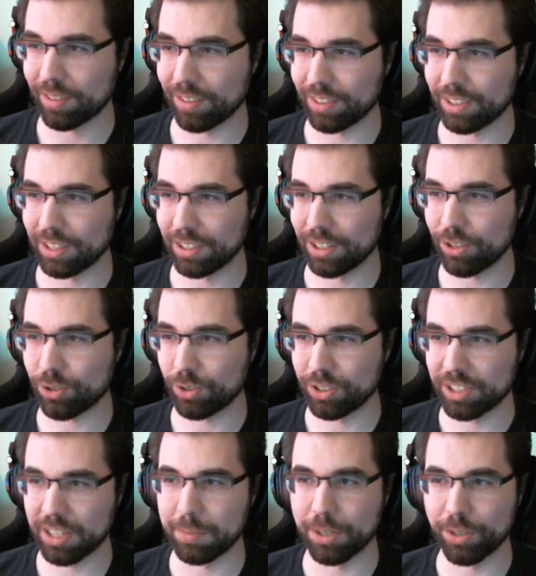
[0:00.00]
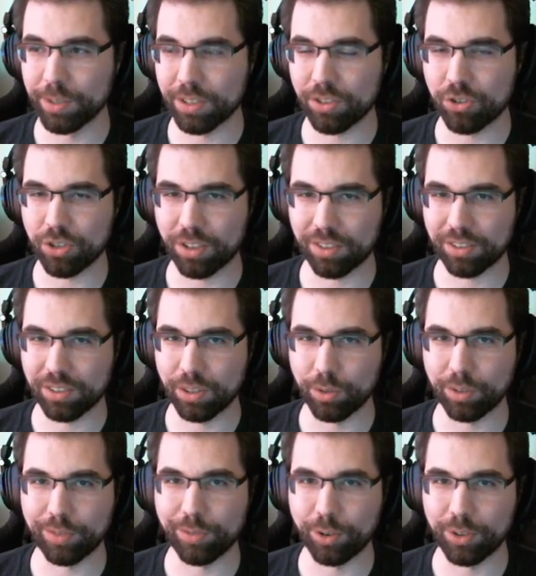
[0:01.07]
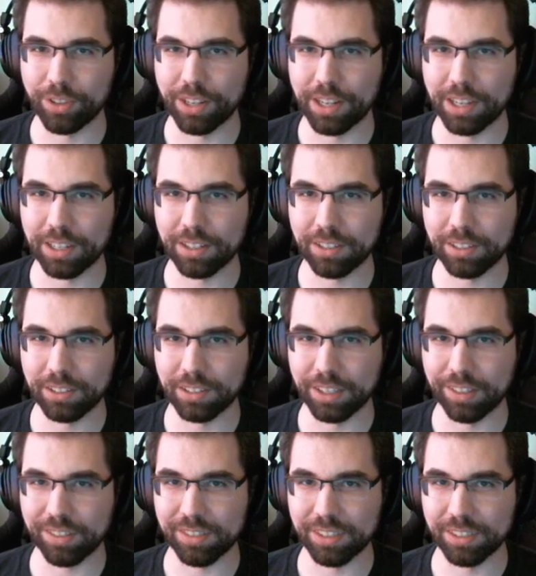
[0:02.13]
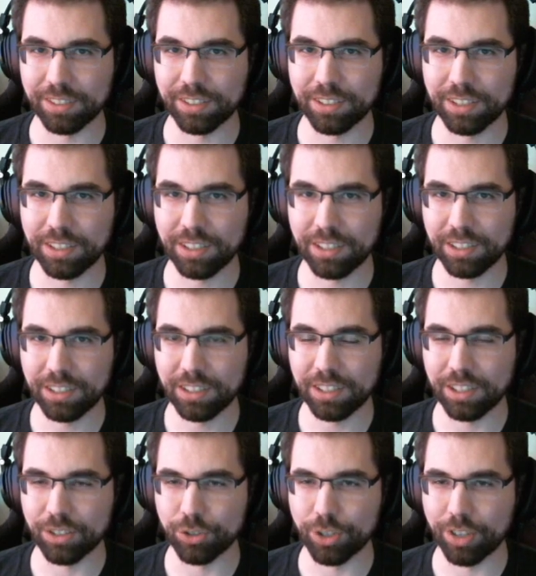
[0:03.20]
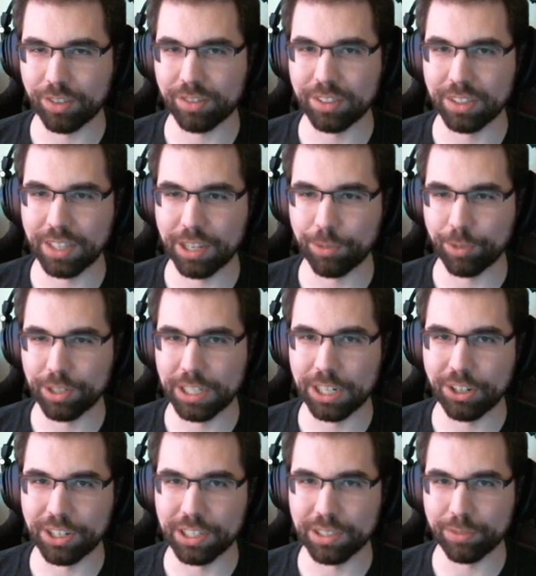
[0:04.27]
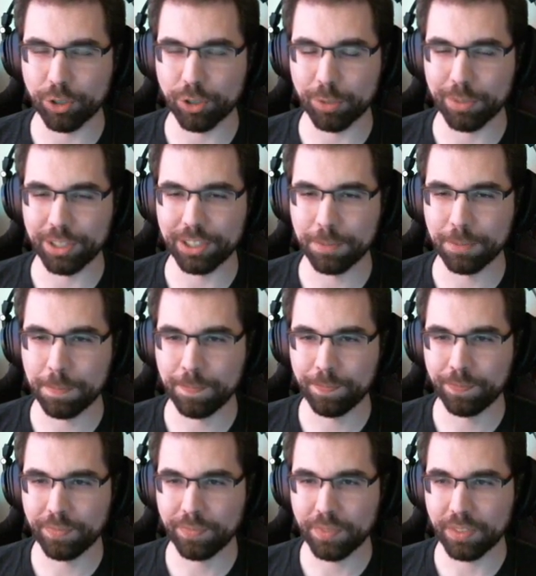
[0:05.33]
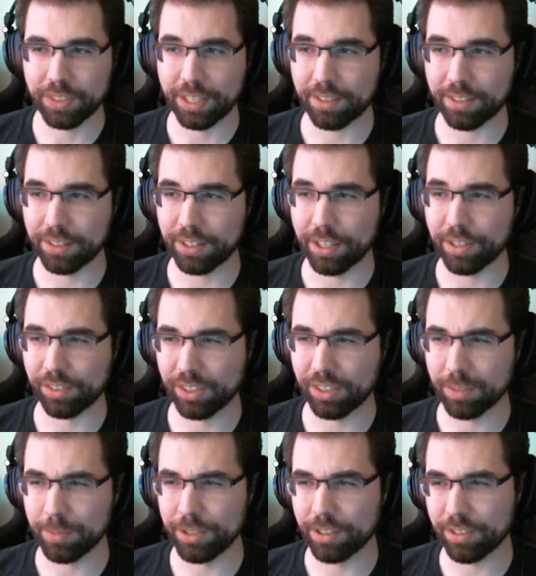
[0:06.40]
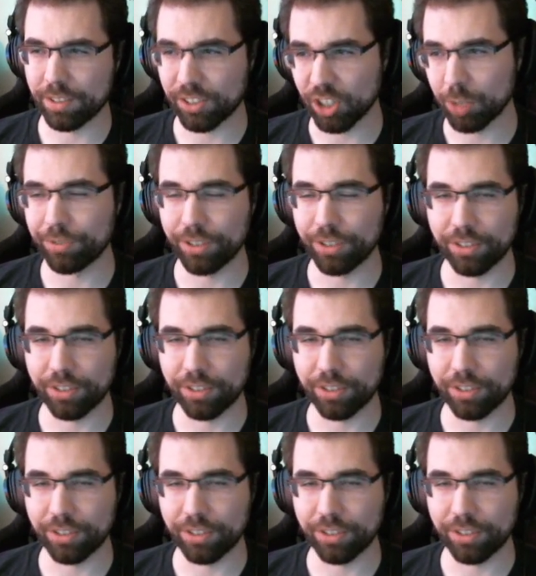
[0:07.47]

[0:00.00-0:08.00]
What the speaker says: the initial demo, it's just those 4 that I listed, and just in that one area of Germany. That's a nice limited scope for us